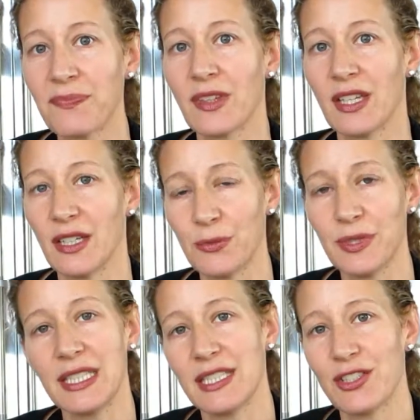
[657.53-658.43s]
and I
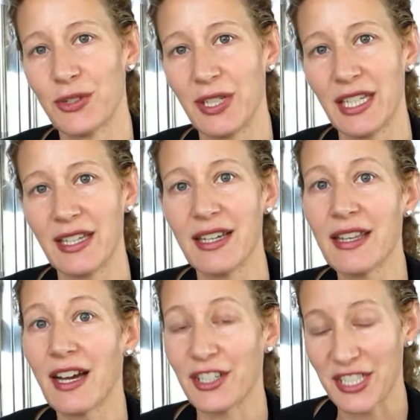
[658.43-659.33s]
really enjoyed
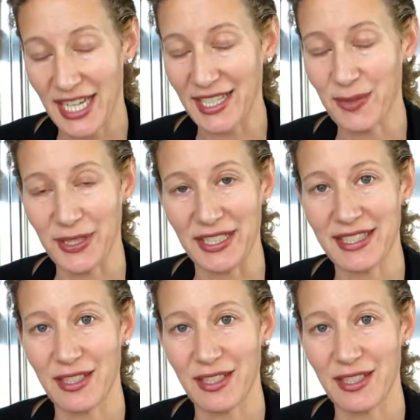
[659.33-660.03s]
our textbooks.